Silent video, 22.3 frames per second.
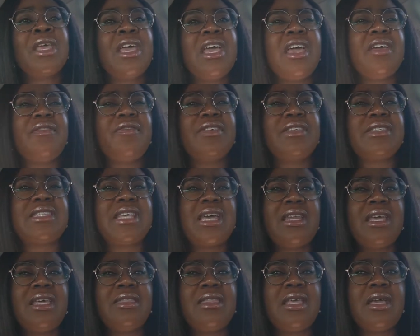If it's
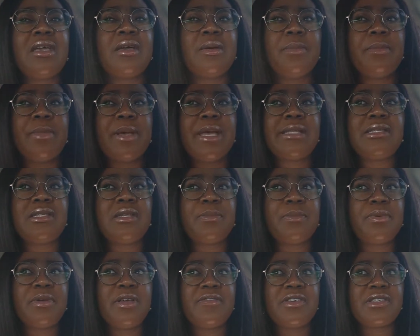anything compared to the
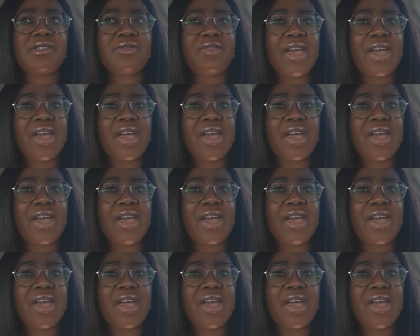previous